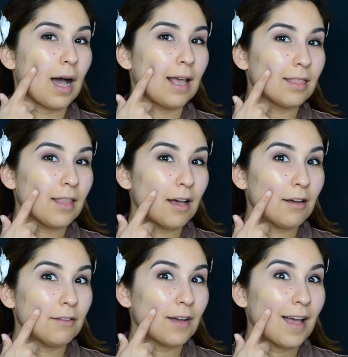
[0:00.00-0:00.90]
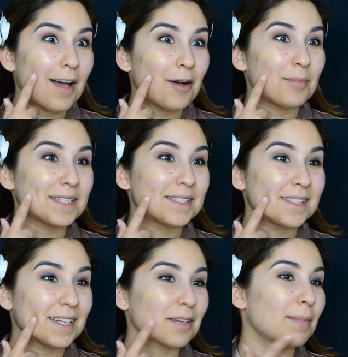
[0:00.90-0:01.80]
I love how my
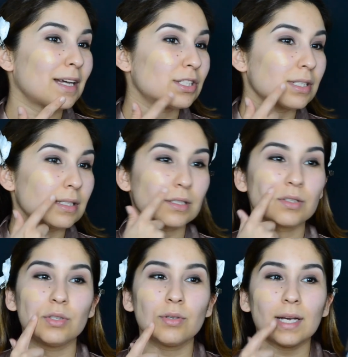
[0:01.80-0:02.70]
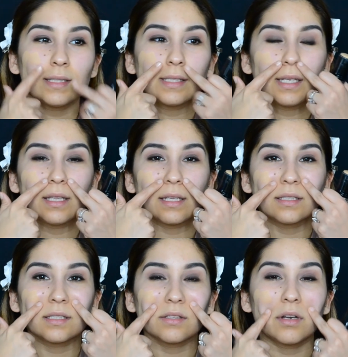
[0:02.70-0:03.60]
stick matches. Do you guys see
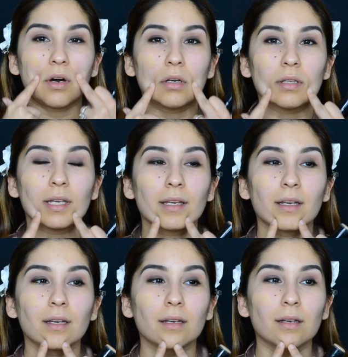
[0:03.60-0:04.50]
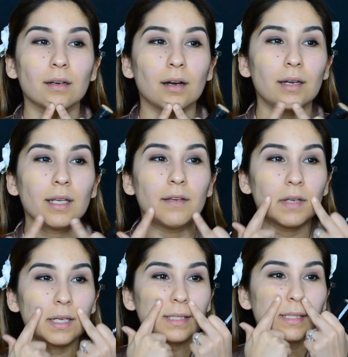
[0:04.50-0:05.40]
this, like,
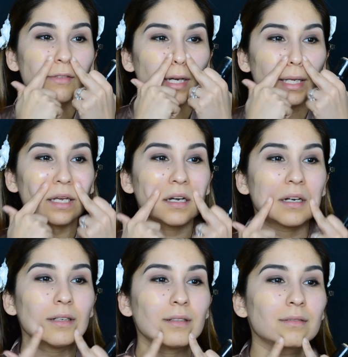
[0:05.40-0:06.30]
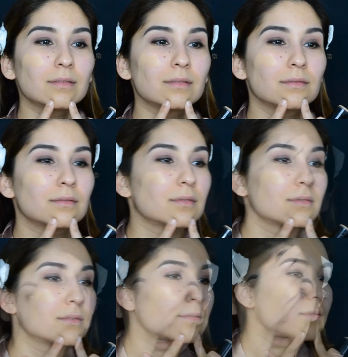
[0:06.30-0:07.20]
unevenness right here?
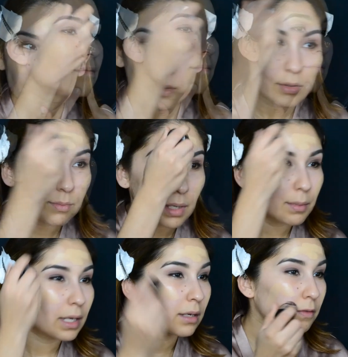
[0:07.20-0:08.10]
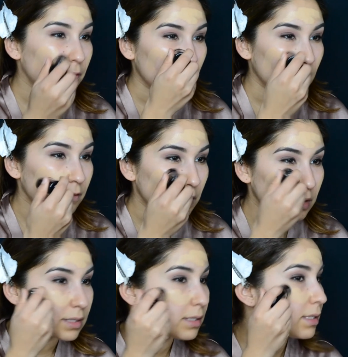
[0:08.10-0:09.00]
I'm gonna use my Makeup
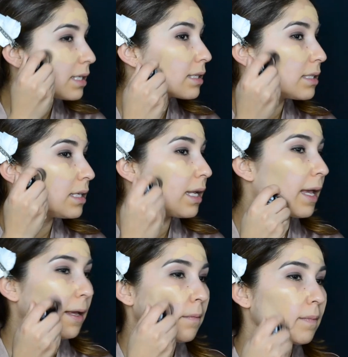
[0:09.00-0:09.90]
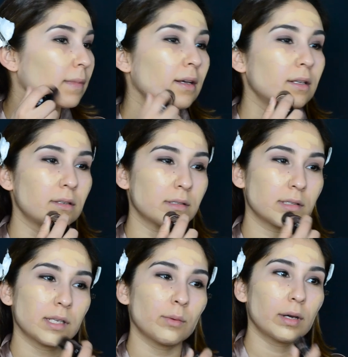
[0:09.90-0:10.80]
Forever stick today
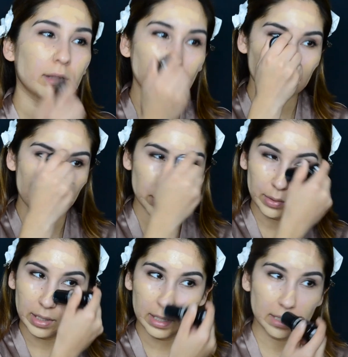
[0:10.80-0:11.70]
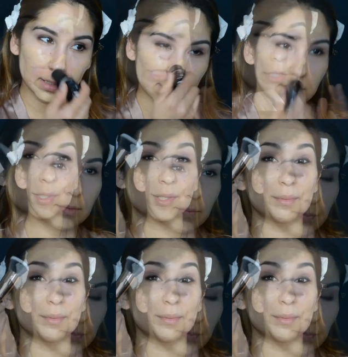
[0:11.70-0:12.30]
just because I want that dewiness.